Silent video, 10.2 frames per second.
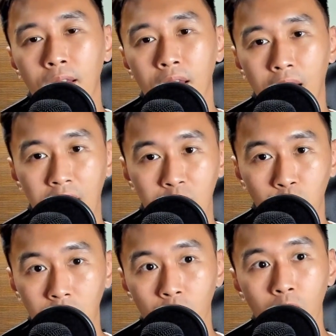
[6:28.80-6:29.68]
And as
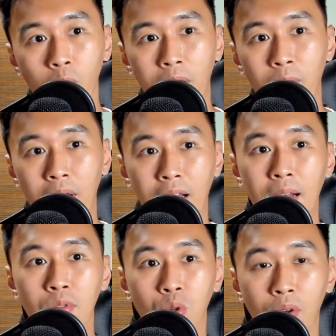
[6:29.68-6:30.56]
we know, when it
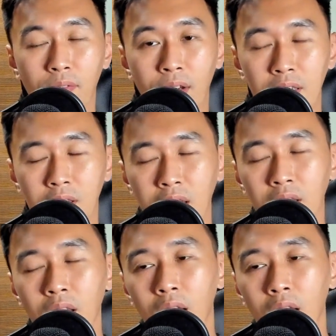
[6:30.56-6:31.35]
comes to investing,